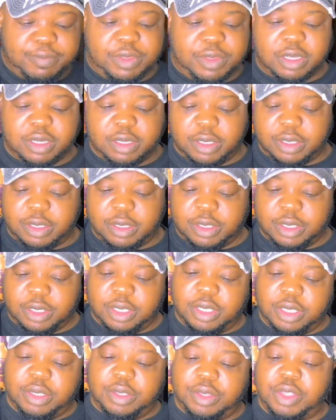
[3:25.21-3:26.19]

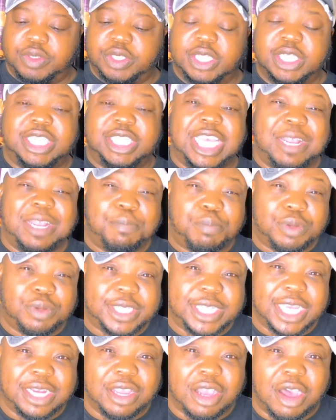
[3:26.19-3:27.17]
There's a
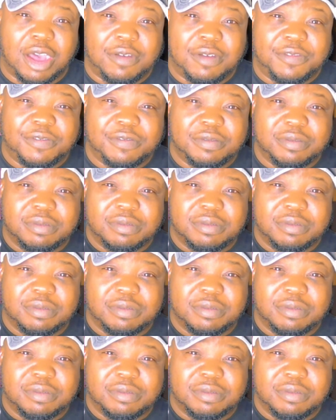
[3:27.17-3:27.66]
10% off.